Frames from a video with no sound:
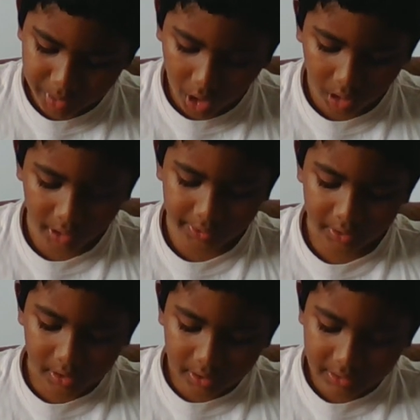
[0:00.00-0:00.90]
hard
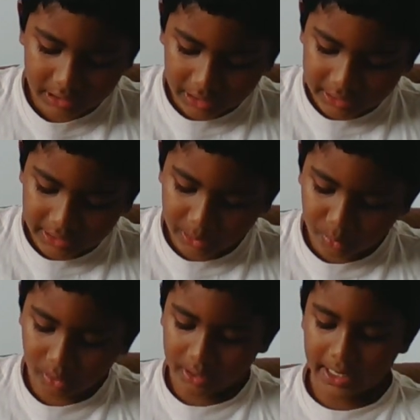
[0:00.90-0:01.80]
that they
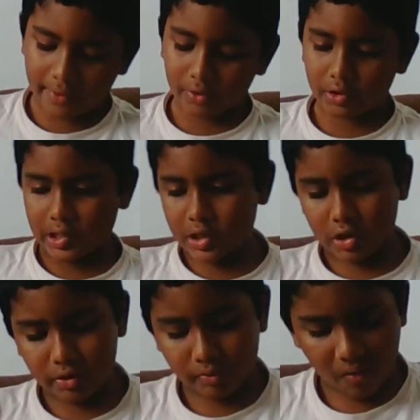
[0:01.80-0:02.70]
would never
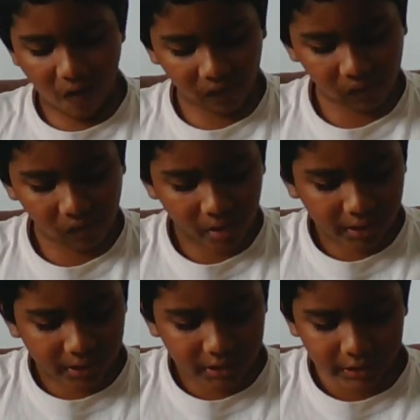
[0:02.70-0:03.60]
return.
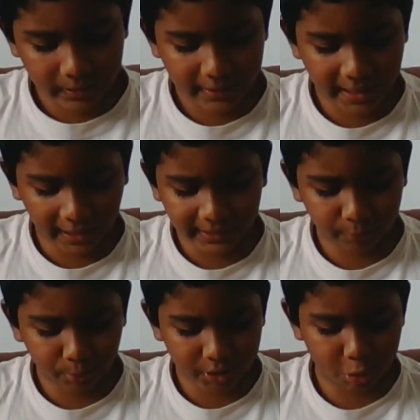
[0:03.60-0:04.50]
The night
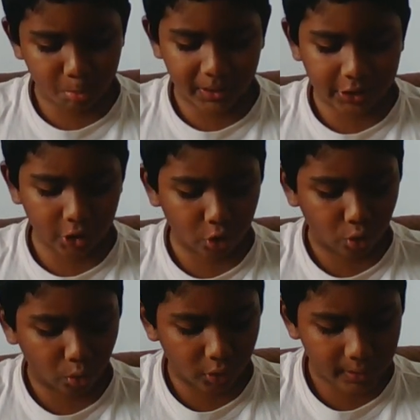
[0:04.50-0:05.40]
was bitter
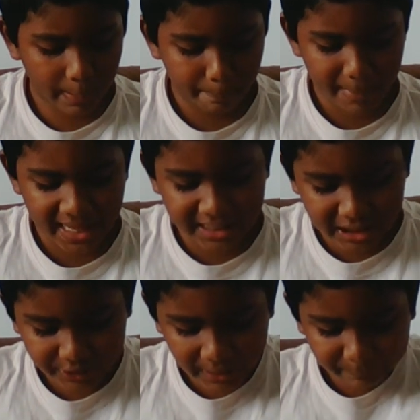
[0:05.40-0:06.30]
cold. Men
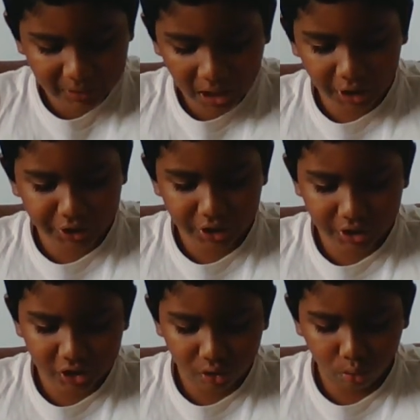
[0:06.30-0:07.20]
slept under
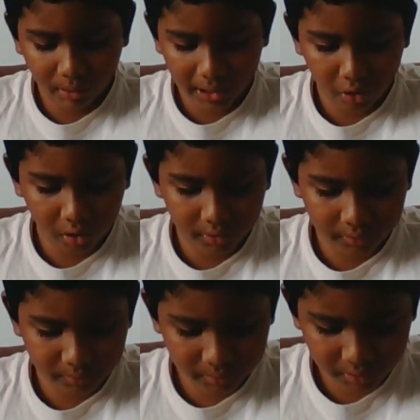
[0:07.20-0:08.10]
the wagon.
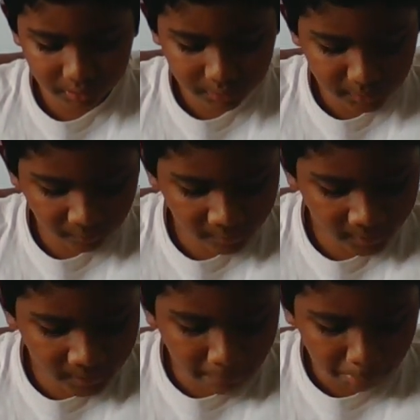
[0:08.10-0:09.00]

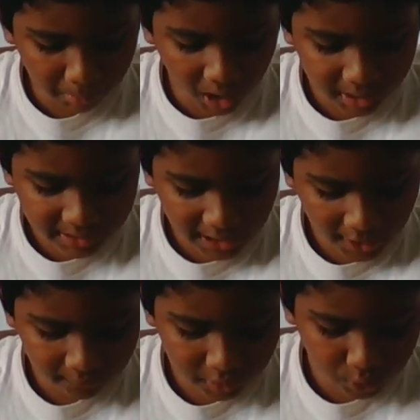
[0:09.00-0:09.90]
Ma
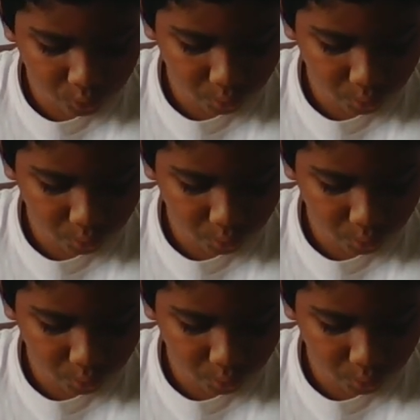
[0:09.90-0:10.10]
gave the